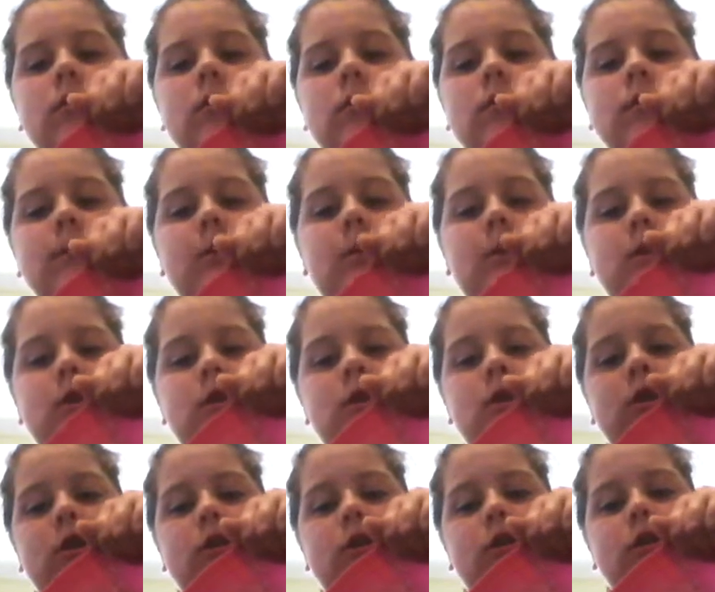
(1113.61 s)
squidge
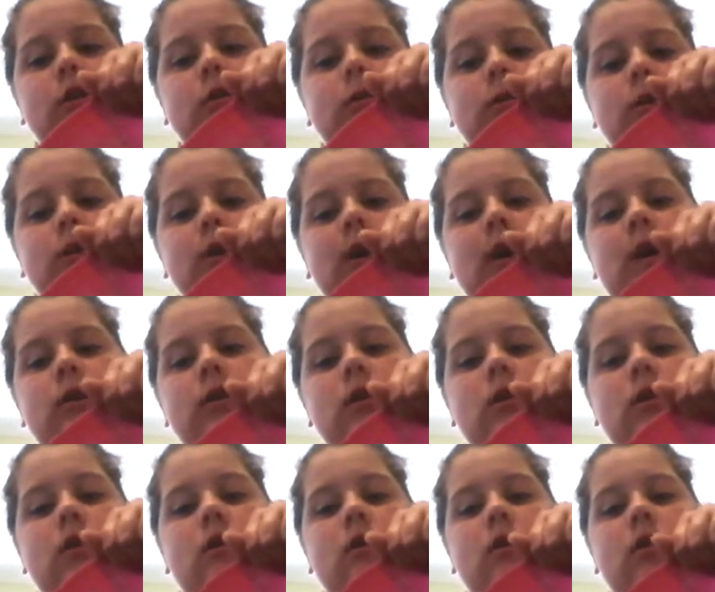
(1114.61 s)
these 2
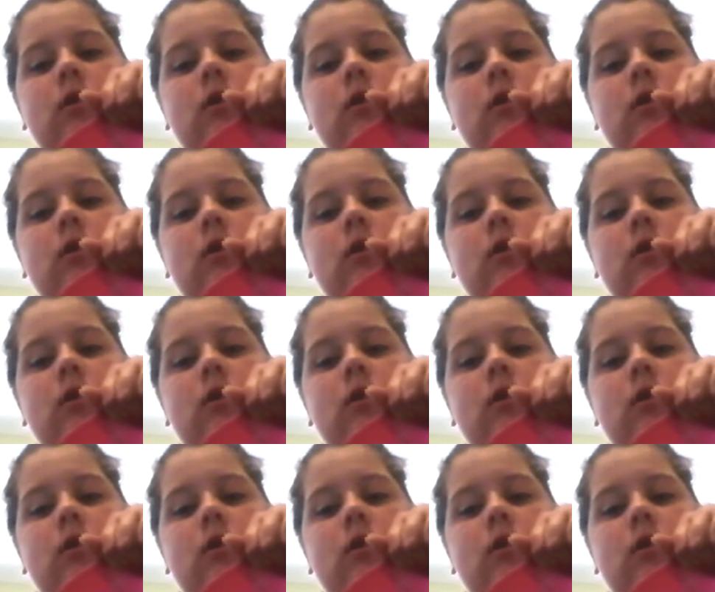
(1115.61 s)
together,